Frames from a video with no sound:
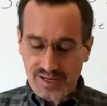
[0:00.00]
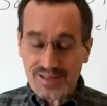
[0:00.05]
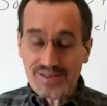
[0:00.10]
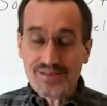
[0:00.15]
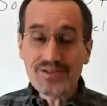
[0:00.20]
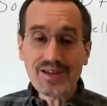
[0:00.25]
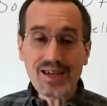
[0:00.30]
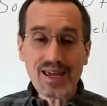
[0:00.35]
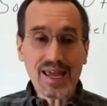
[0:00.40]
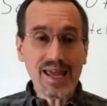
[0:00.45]

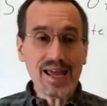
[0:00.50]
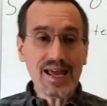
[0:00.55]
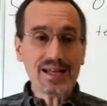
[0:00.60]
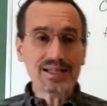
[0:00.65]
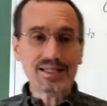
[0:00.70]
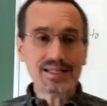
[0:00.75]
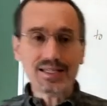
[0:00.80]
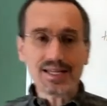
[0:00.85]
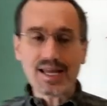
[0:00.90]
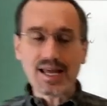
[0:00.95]
You can't
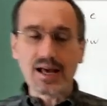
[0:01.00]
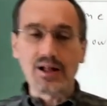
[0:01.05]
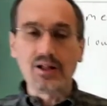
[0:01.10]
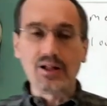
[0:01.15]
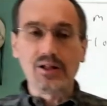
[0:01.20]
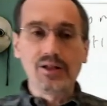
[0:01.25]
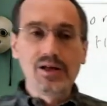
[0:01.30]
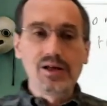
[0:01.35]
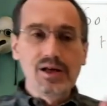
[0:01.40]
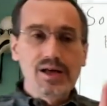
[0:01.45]

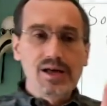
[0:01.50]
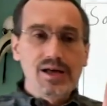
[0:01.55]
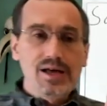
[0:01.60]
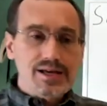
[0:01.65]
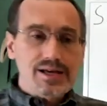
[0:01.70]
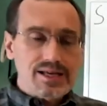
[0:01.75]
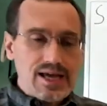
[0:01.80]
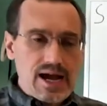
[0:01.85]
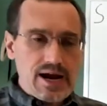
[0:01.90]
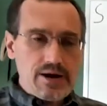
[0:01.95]
tell
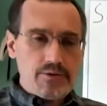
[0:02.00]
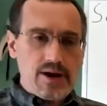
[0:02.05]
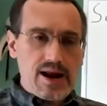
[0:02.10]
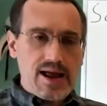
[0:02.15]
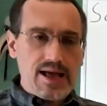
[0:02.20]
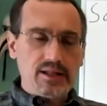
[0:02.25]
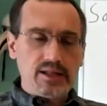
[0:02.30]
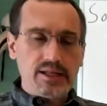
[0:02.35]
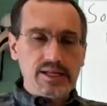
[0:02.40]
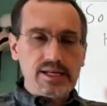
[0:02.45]

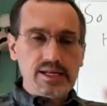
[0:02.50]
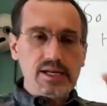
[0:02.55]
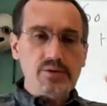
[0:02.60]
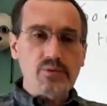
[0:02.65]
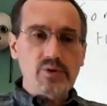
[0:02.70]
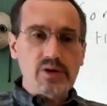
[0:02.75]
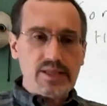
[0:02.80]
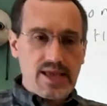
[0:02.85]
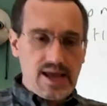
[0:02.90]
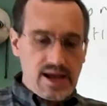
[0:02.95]
chirality
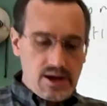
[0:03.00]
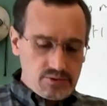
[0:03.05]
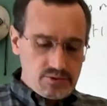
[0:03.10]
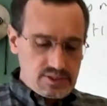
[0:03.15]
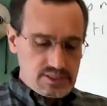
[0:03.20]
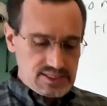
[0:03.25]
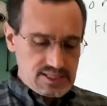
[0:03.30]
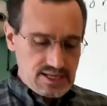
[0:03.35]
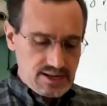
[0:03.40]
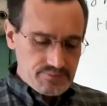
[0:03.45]
without
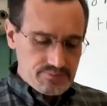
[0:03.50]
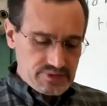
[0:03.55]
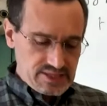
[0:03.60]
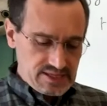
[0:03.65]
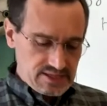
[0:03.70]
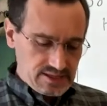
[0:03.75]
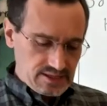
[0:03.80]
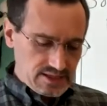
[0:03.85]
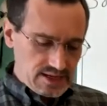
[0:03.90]
something